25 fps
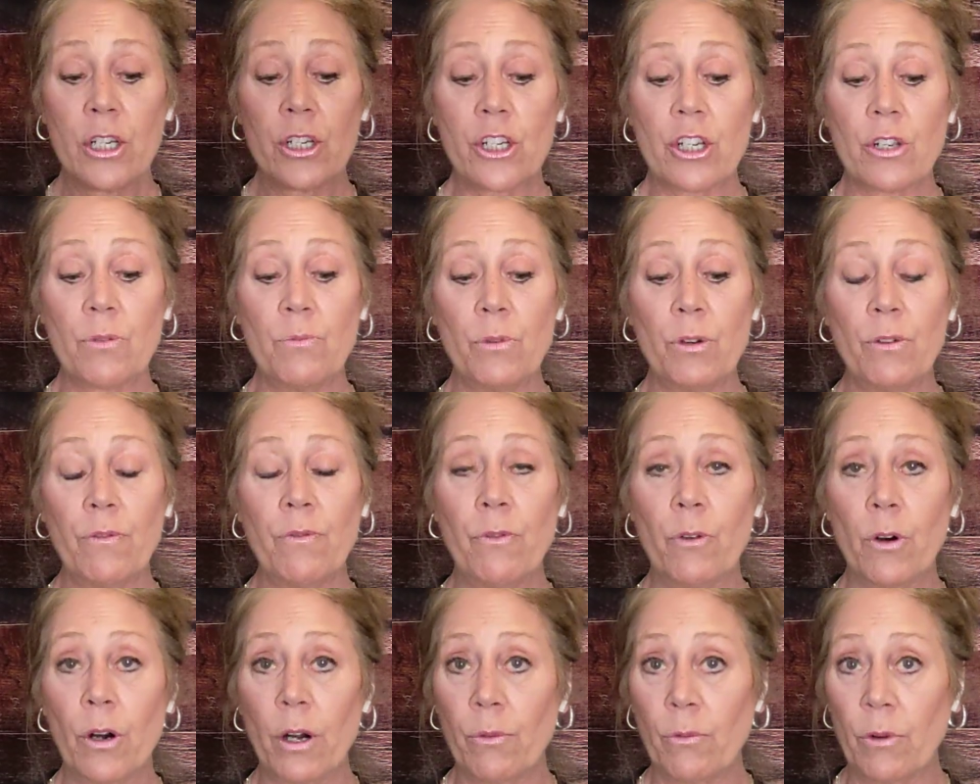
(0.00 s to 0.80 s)
to move
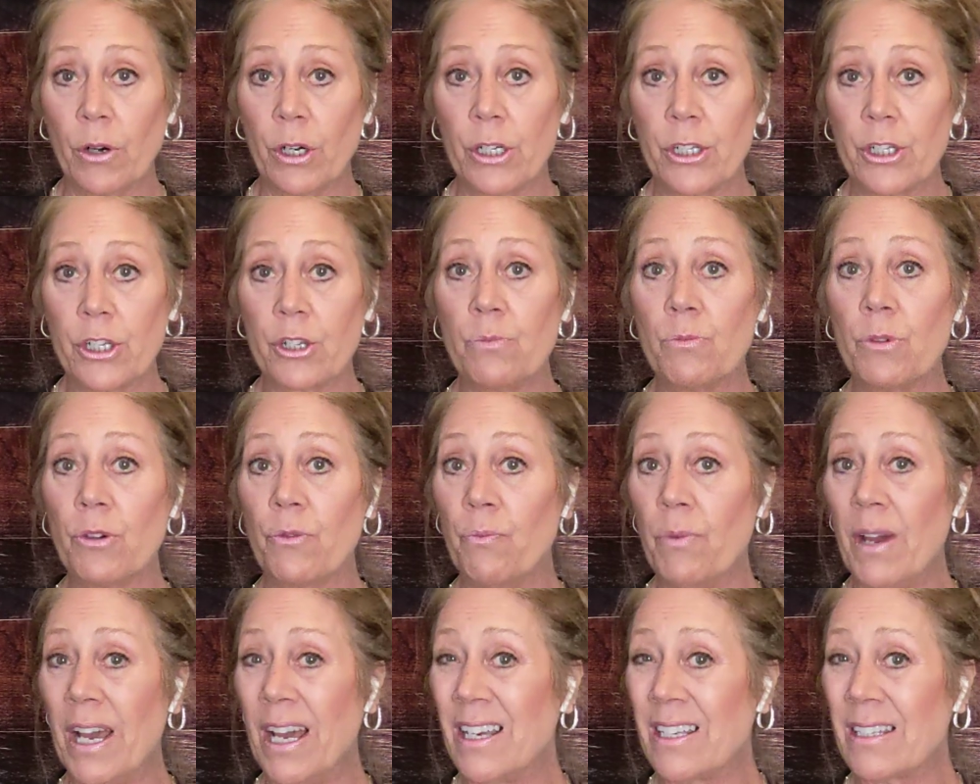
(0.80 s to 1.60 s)
forward, to
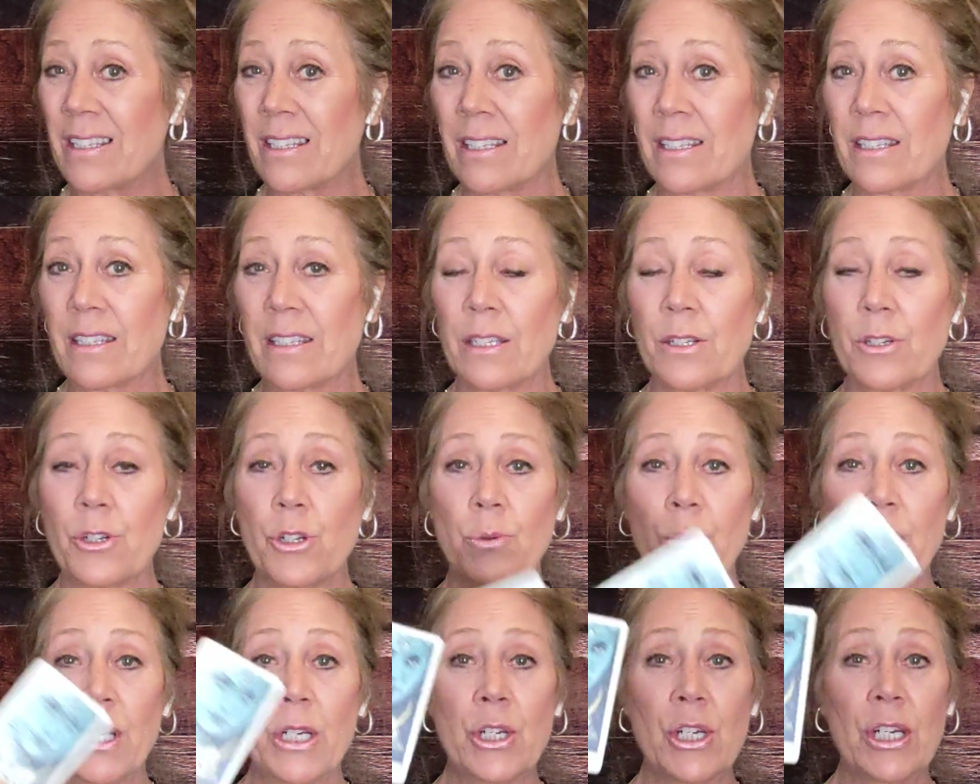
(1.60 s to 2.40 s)
move past this
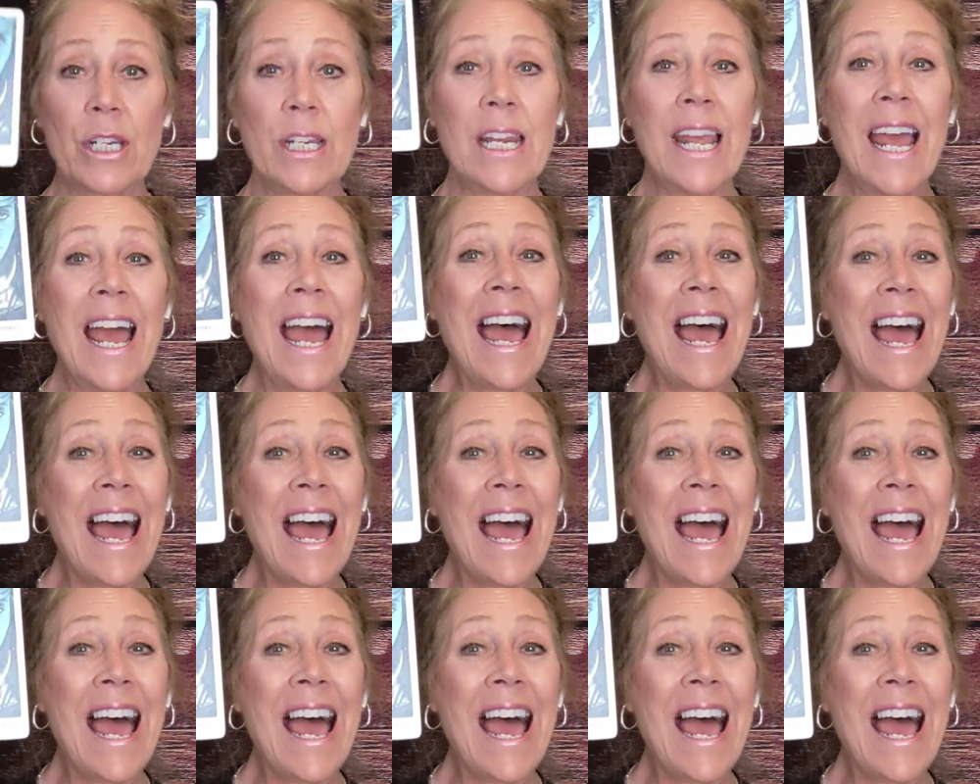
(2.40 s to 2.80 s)
situation,